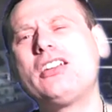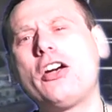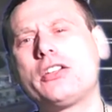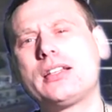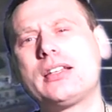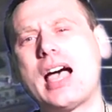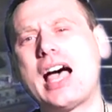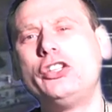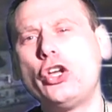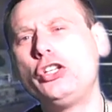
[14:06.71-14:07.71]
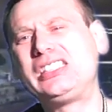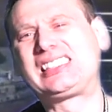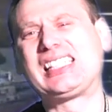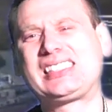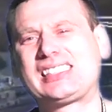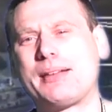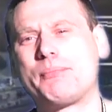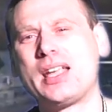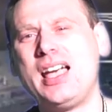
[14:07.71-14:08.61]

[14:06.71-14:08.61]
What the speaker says: learning a new system.